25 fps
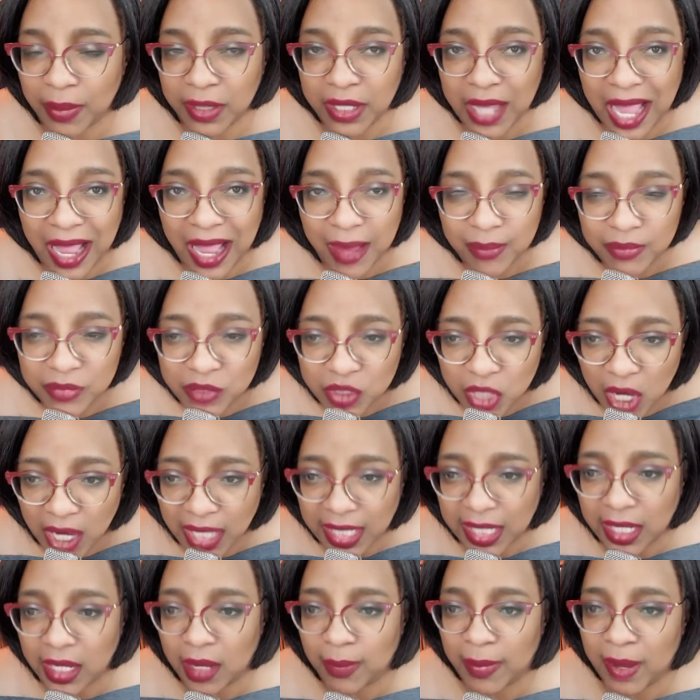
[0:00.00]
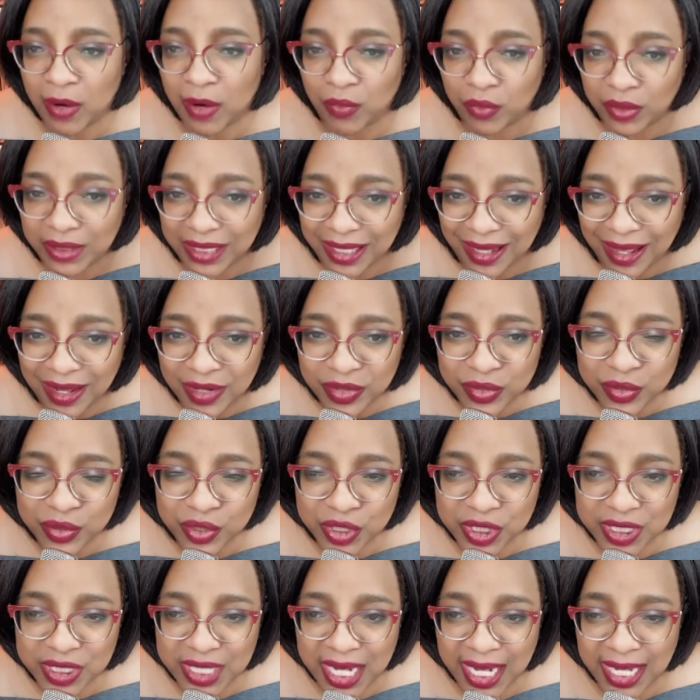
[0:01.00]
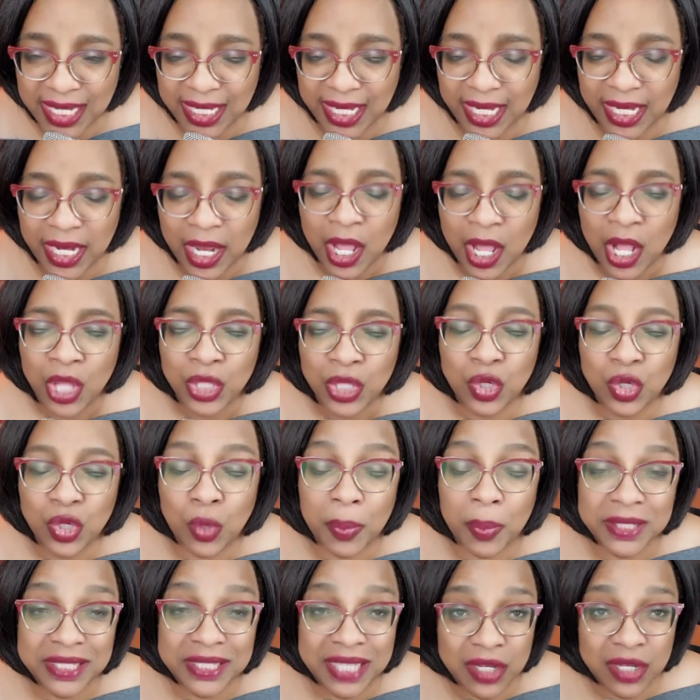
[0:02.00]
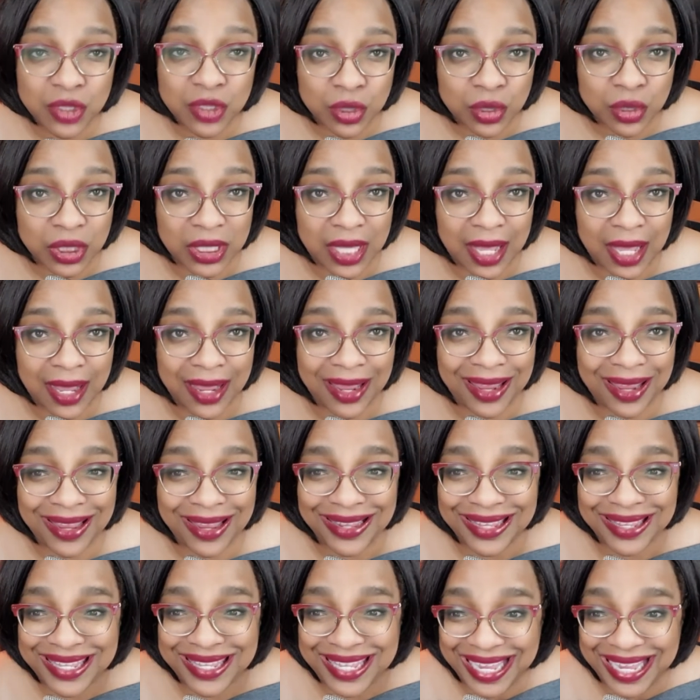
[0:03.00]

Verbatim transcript: but I'm talking about really understanding your potential client,